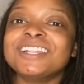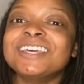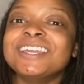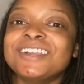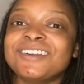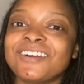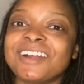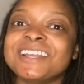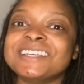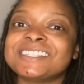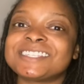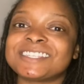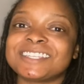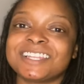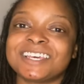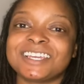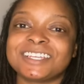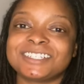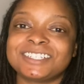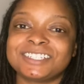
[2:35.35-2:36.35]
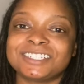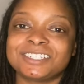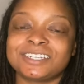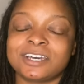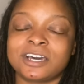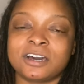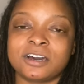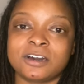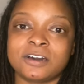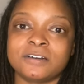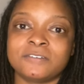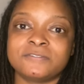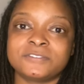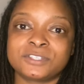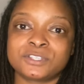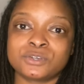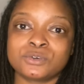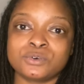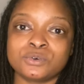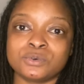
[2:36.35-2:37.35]
great selection of
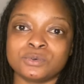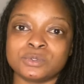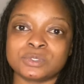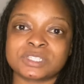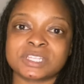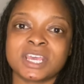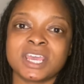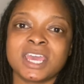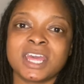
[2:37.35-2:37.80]
tools.